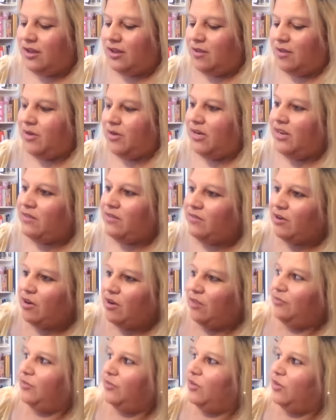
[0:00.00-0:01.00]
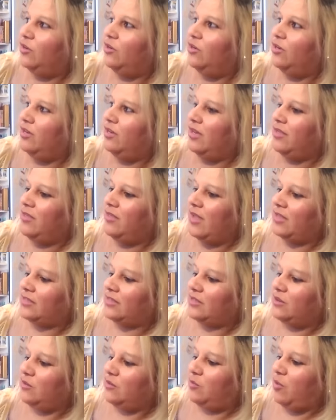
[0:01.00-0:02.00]
I'm gonna leave it off the hook and
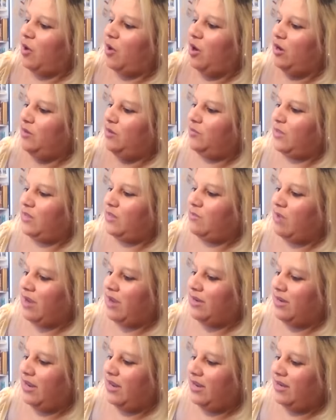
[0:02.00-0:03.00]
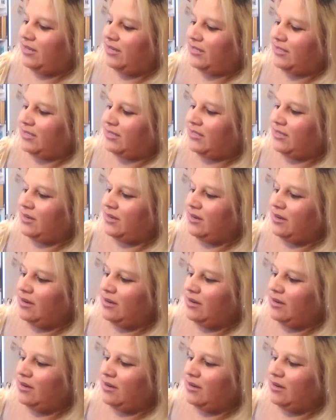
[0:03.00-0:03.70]
that's gonna probably be my next